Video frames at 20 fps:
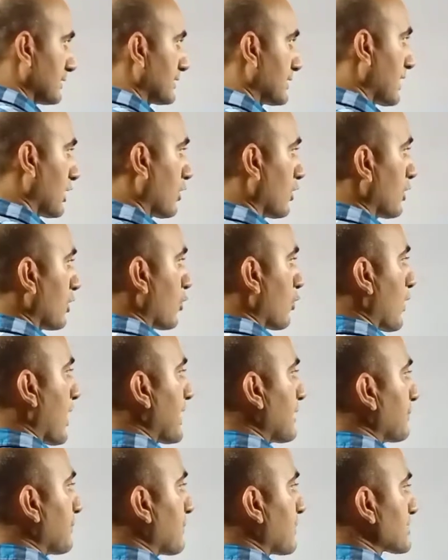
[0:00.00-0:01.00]
Now
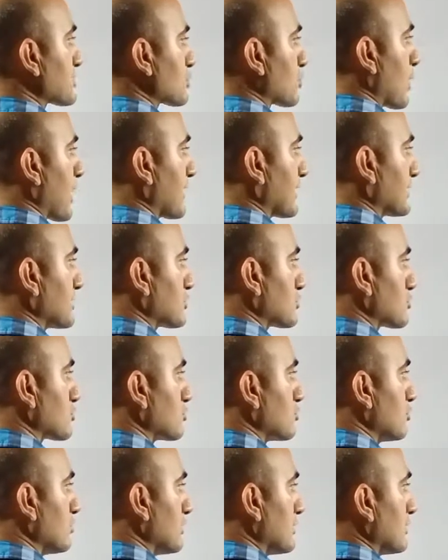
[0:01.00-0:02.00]
1 plus 1 is
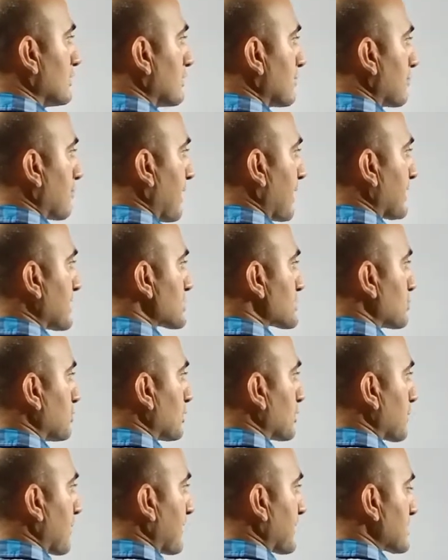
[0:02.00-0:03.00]
2, minus
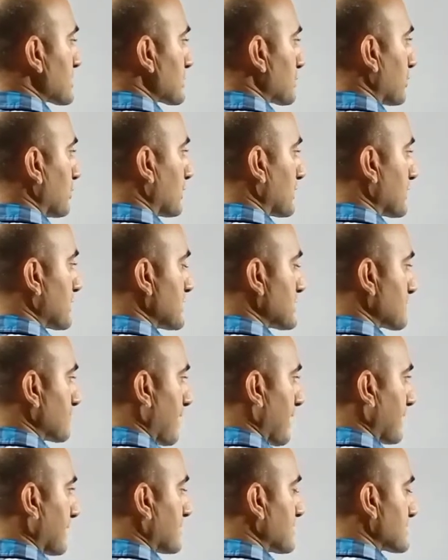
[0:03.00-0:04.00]
4 is
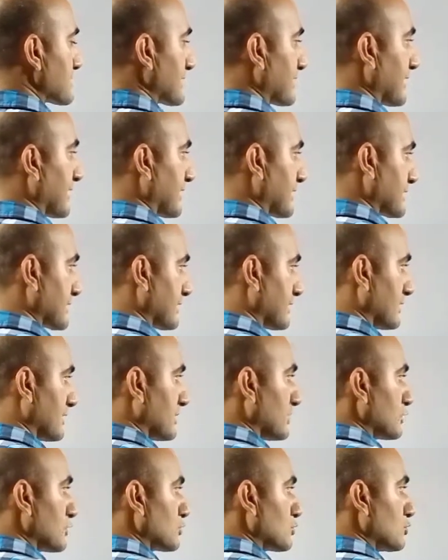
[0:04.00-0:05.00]
minus 8.
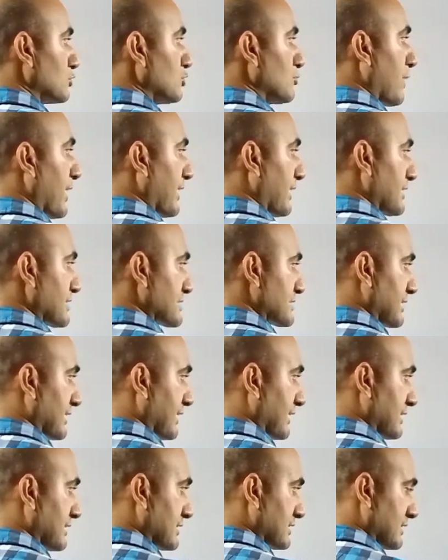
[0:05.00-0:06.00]
2 minus
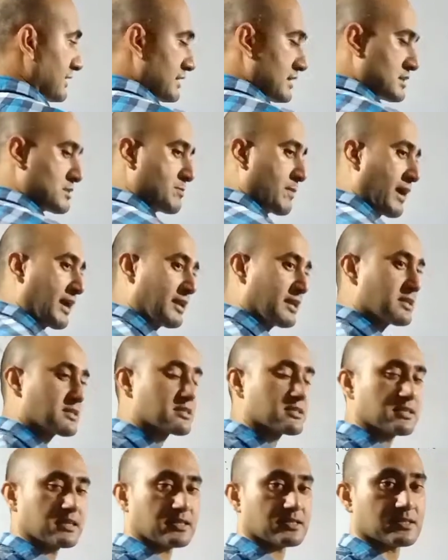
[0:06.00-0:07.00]
8 is minus
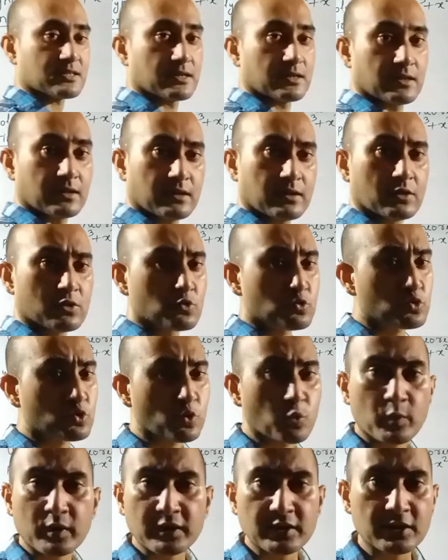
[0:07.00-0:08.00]
6.
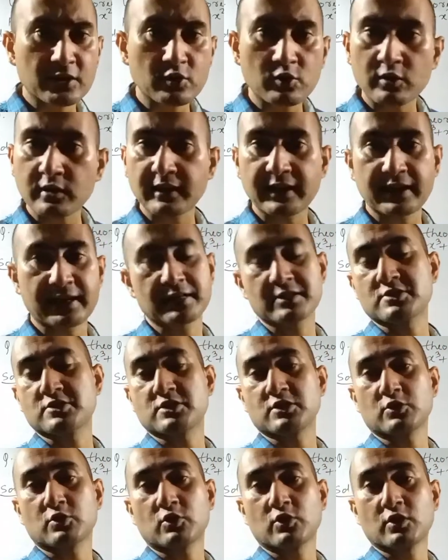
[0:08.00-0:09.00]
So we did not get
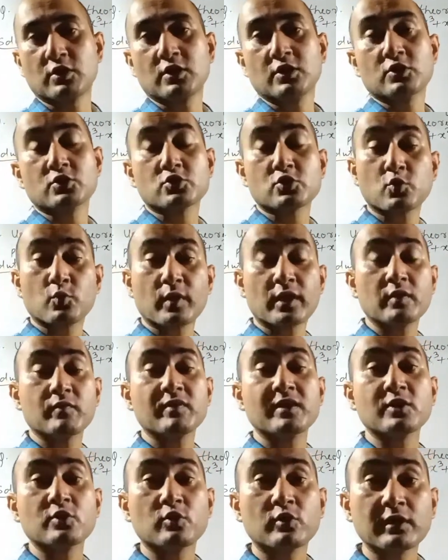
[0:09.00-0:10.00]
0. So when
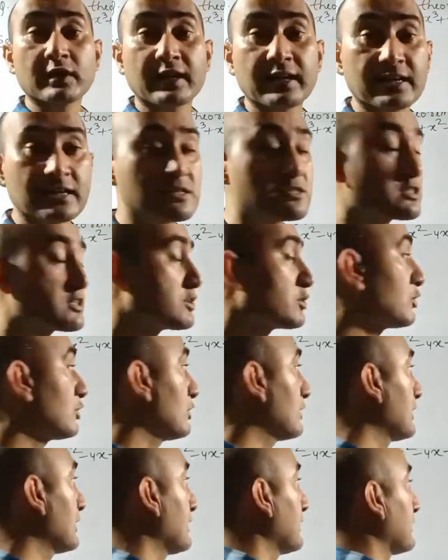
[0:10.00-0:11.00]
we don't get
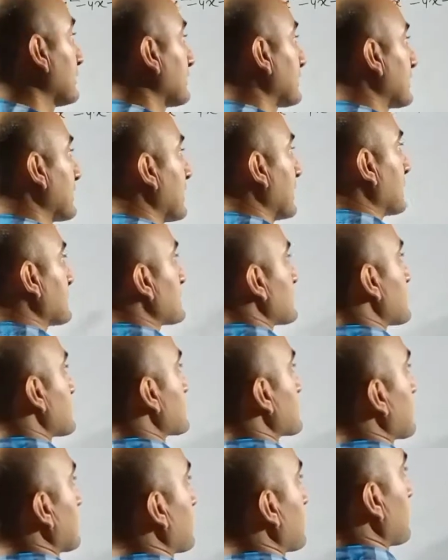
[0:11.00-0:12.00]
0, the next
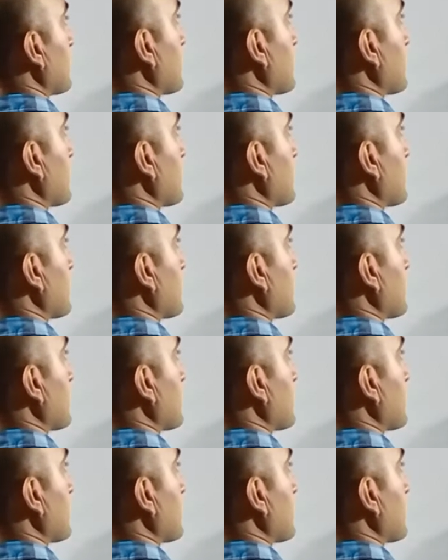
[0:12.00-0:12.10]
step